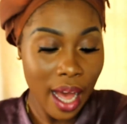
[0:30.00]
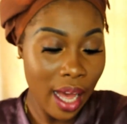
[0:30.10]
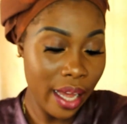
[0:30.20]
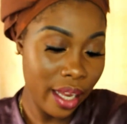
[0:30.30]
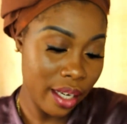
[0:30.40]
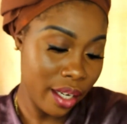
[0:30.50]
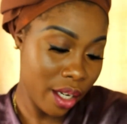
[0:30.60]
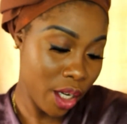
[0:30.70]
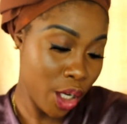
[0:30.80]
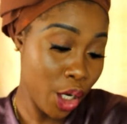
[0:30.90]
and
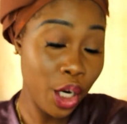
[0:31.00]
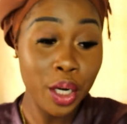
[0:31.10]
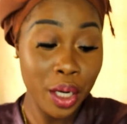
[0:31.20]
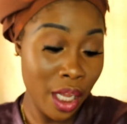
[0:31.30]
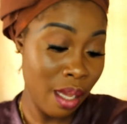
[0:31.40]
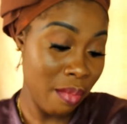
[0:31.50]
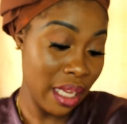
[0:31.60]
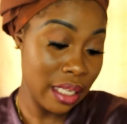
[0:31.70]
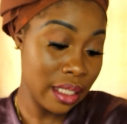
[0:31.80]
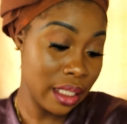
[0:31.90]
her name
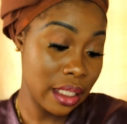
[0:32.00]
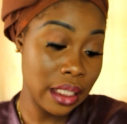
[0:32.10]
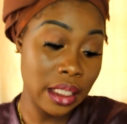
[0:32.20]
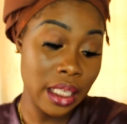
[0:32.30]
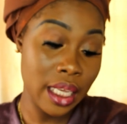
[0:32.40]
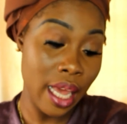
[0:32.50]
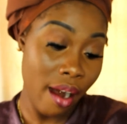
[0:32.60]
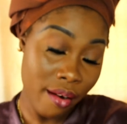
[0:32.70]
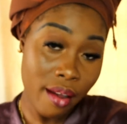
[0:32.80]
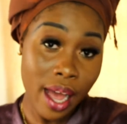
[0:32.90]
is
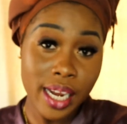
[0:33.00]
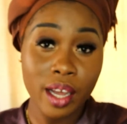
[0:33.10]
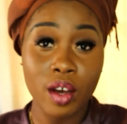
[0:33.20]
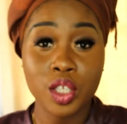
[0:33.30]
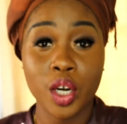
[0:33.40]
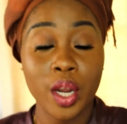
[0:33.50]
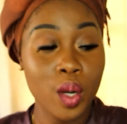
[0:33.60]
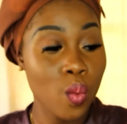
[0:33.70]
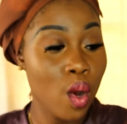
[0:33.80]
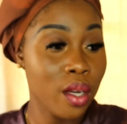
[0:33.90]
Sierra, and I got her
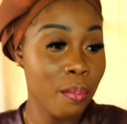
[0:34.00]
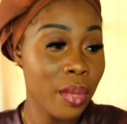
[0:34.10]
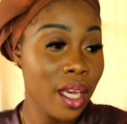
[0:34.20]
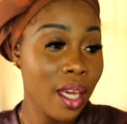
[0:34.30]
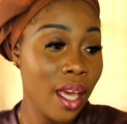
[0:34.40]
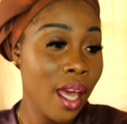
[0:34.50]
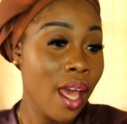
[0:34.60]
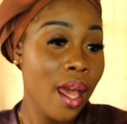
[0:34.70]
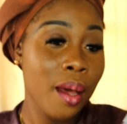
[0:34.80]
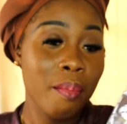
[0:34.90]
in 1B,
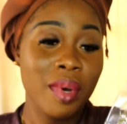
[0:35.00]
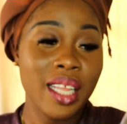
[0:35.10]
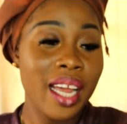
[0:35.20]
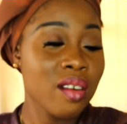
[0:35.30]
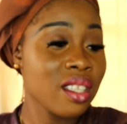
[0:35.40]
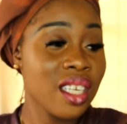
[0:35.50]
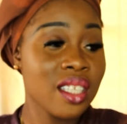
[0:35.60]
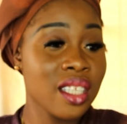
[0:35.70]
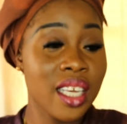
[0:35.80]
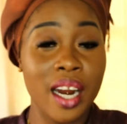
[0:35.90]
but I don't think
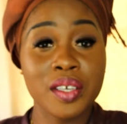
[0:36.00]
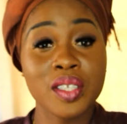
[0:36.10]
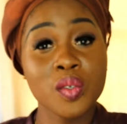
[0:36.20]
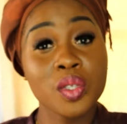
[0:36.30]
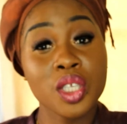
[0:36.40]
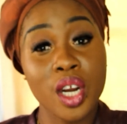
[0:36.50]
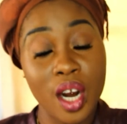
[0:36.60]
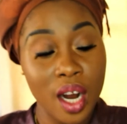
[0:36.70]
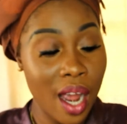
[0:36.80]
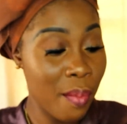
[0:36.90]
Sierra suits
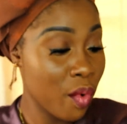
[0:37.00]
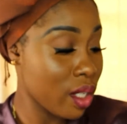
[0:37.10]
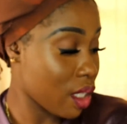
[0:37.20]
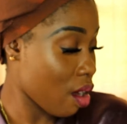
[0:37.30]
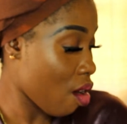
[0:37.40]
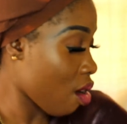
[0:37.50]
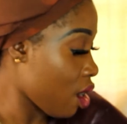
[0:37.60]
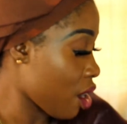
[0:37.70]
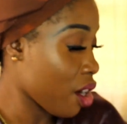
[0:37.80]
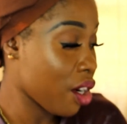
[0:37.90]
her. I'm going to
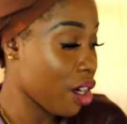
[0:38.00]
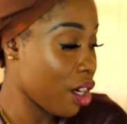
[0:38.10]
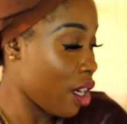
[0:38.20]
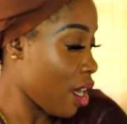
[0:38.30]
call her